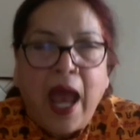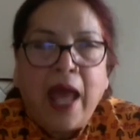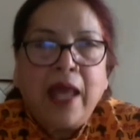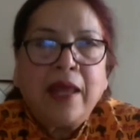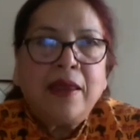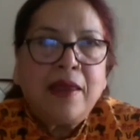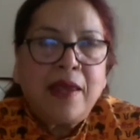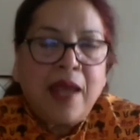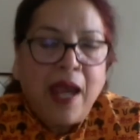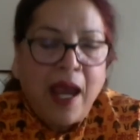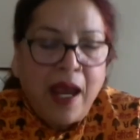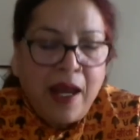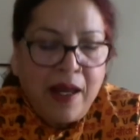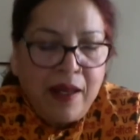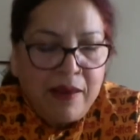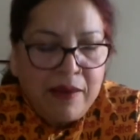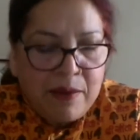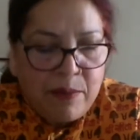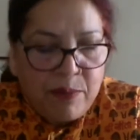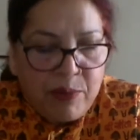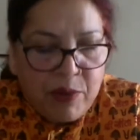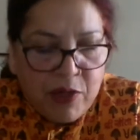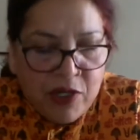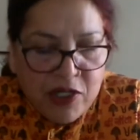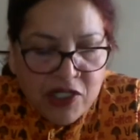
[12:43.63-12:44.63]
And
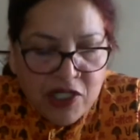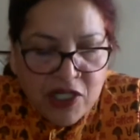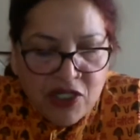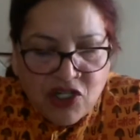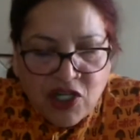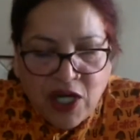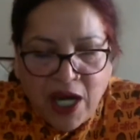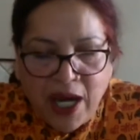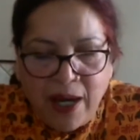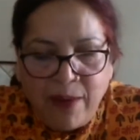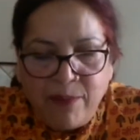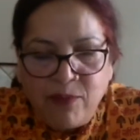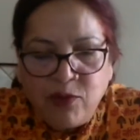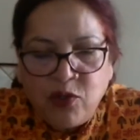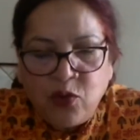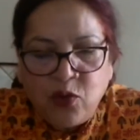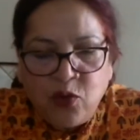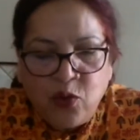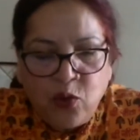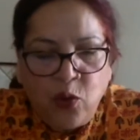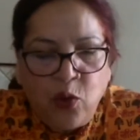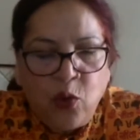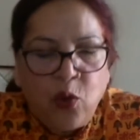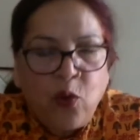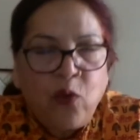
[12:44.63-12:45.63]
then the British came
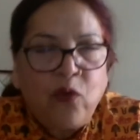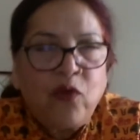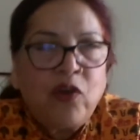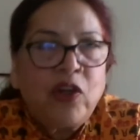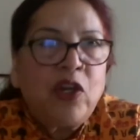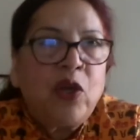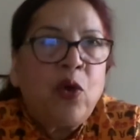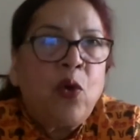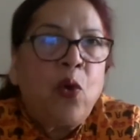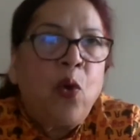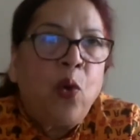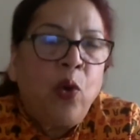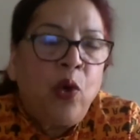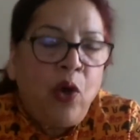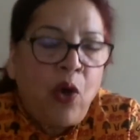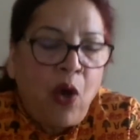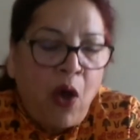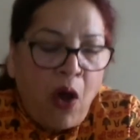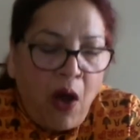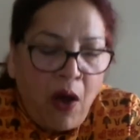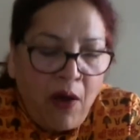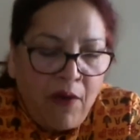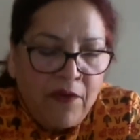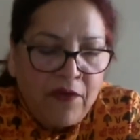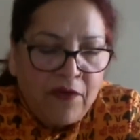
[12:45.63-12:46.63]
to rule over the
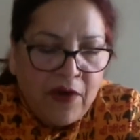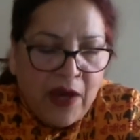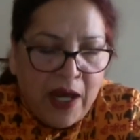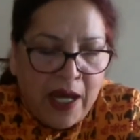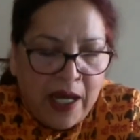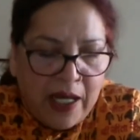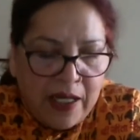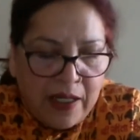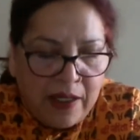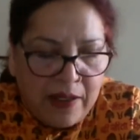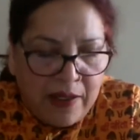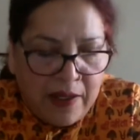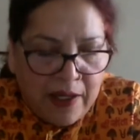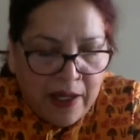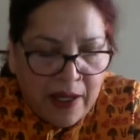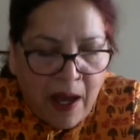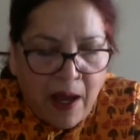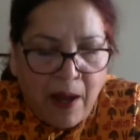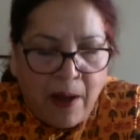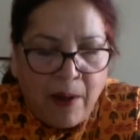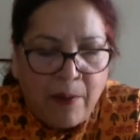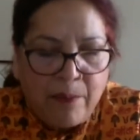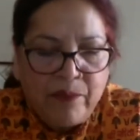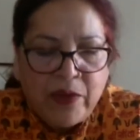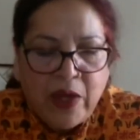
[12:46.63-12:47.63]
whole of
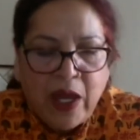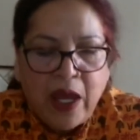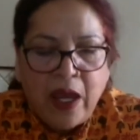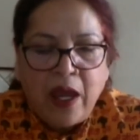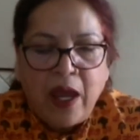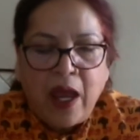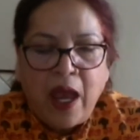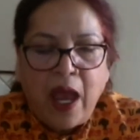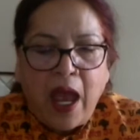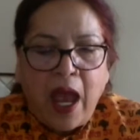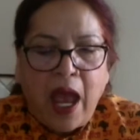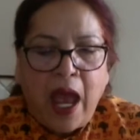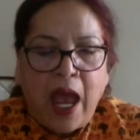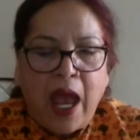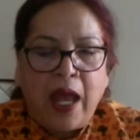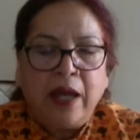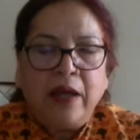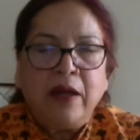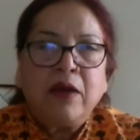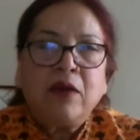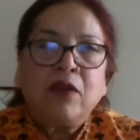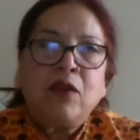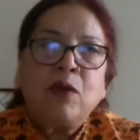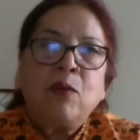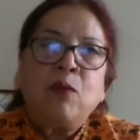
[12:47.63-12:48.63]
India.
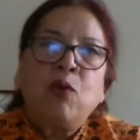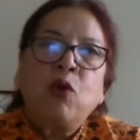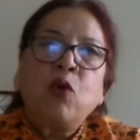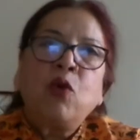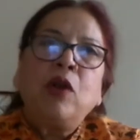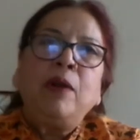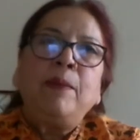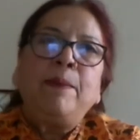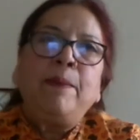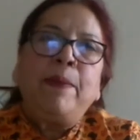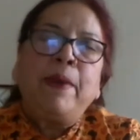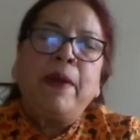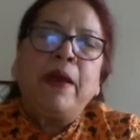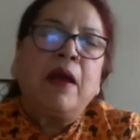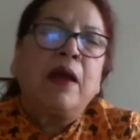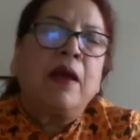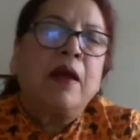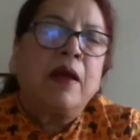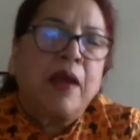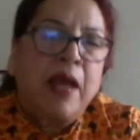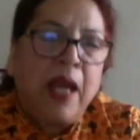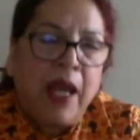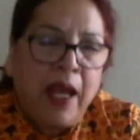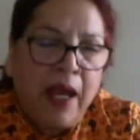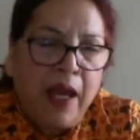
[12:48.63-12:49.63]
And the
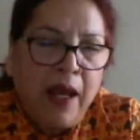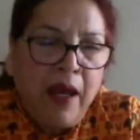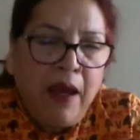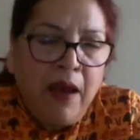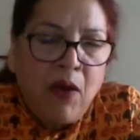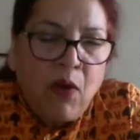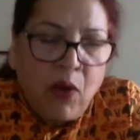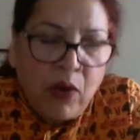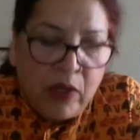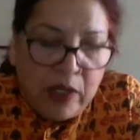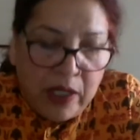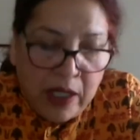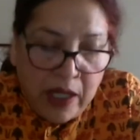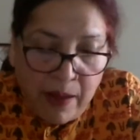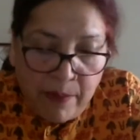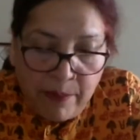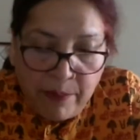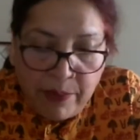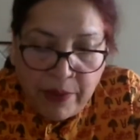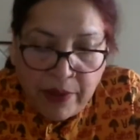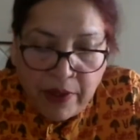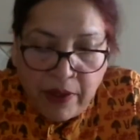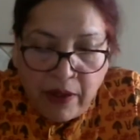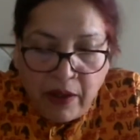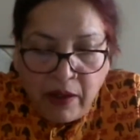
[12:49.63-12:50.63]
Mughal king, or the
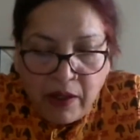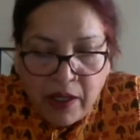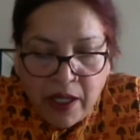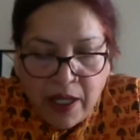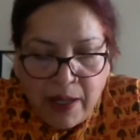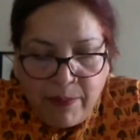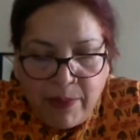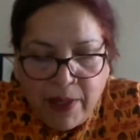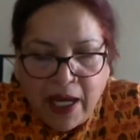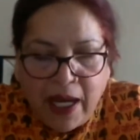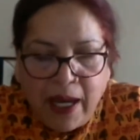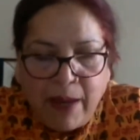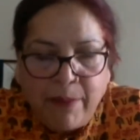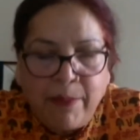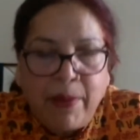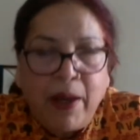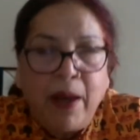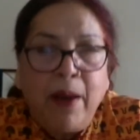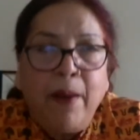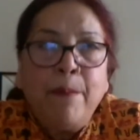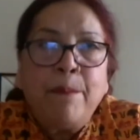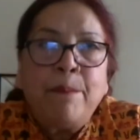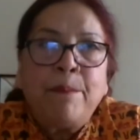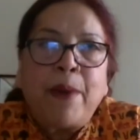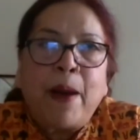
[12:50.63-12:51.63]
emperor, he became
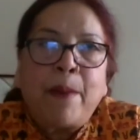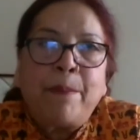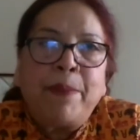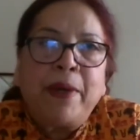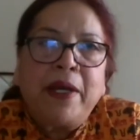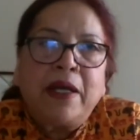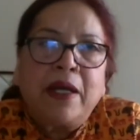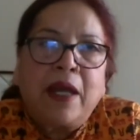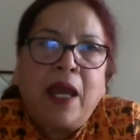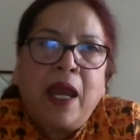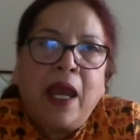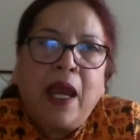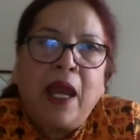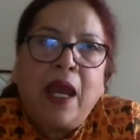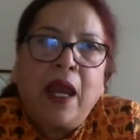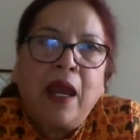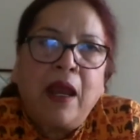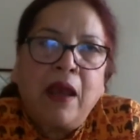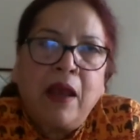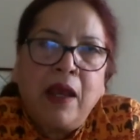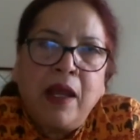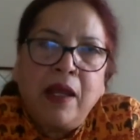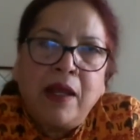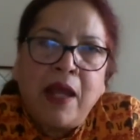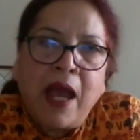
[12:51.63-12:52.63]
a puppet
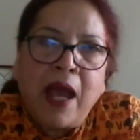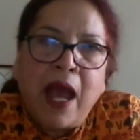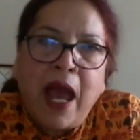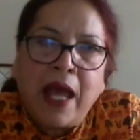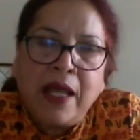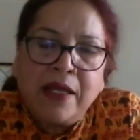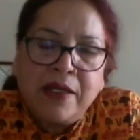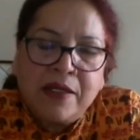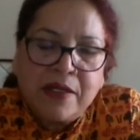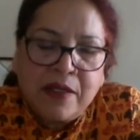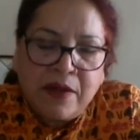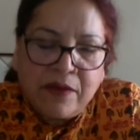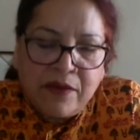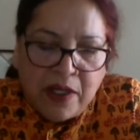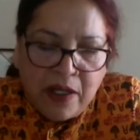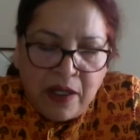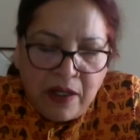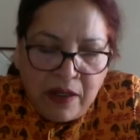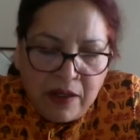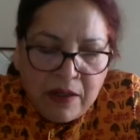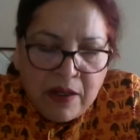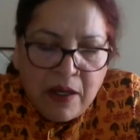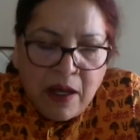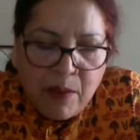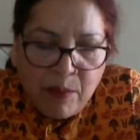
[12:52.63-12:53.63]
king in the hands of
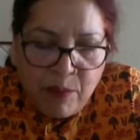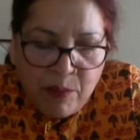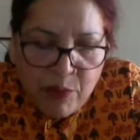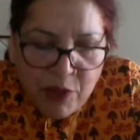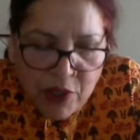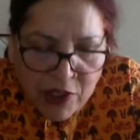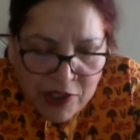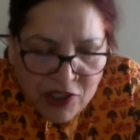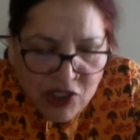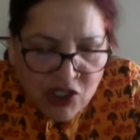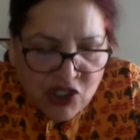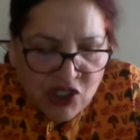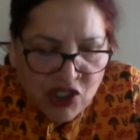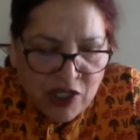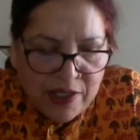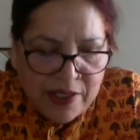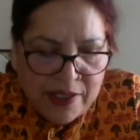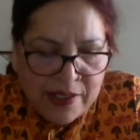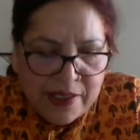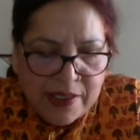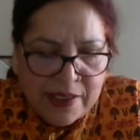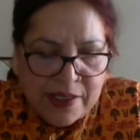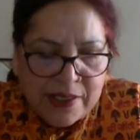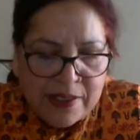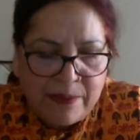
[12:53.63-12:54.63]
the
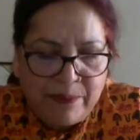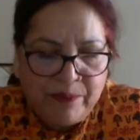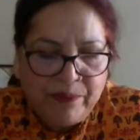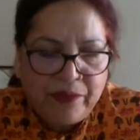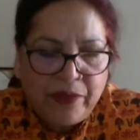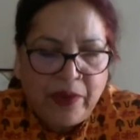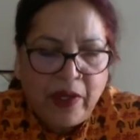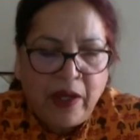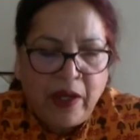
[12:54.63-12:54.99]
Britishers.